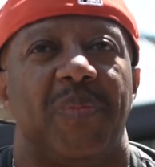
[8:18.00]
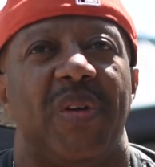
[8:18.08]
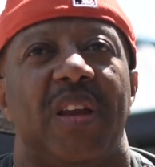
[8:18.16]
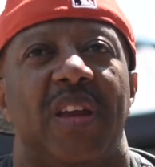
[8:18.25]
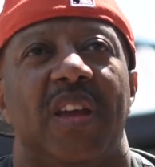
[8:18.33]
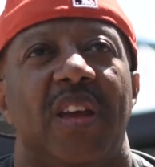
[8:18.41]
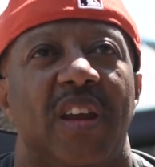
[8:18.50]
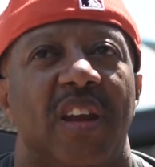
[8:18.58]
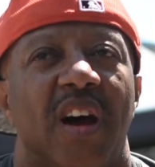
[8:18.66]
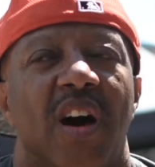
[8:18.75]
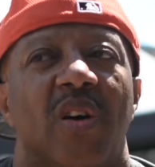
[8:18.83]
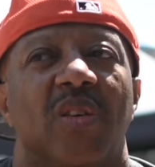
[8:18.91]
and it
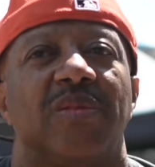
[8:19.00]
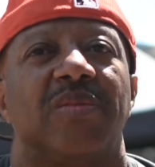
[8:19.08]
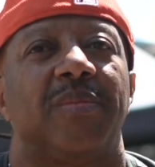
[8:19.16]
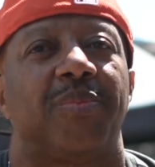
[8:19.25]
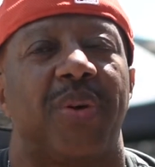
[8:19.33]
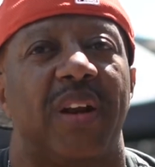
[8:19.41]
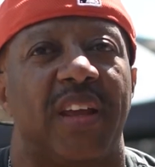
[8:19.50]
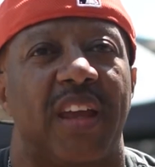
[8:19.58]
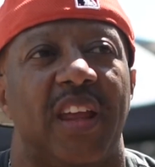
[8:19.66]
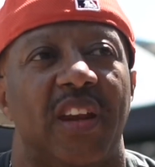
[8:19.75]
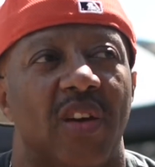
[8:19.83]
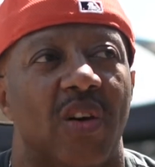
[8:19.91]
all
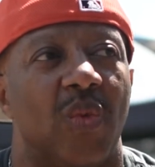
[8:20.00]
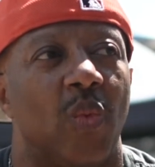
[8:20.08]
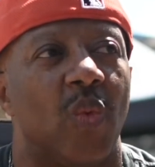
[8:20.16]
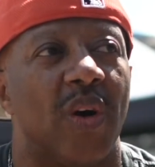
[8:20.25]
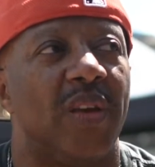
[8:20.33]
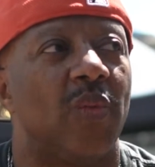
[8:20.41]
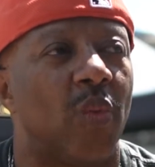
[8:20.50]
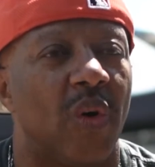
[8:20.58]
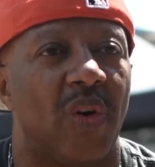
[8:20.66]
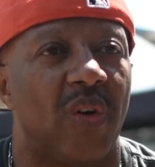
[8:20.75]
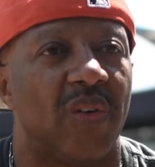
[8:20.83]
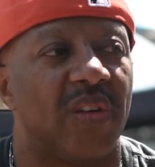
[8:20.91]
predicated on one
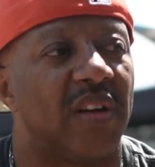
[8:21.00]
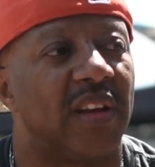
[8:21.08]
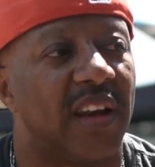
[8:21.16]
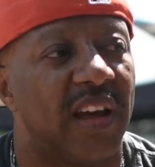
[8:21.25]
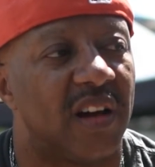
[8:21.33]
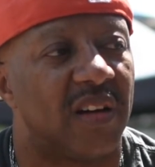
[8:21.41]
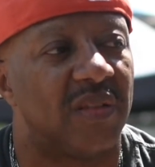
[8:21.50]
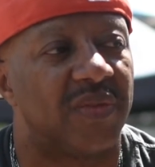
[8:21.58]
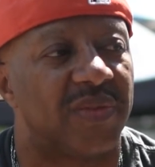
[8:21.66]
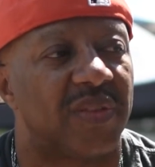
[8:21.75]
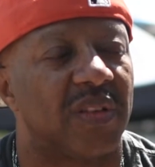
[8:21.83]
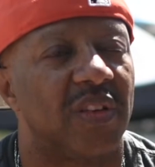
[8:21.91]
word, love.
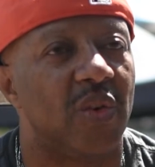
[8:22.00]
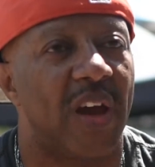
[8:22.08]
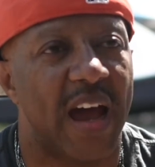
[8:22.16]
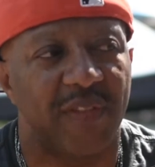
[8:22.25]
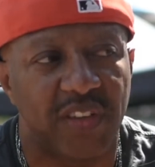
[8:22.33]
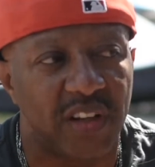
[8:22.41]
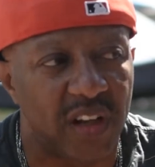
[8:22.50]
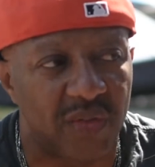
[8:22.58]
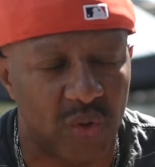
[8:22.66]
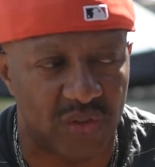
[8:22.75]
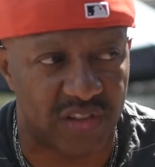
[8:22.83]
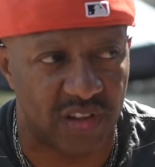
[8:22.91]
You have to love
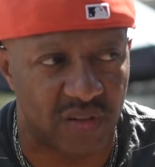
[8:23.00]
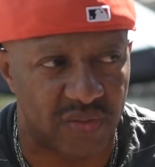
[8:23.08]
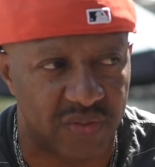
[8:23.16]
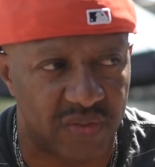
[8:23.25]
yourself.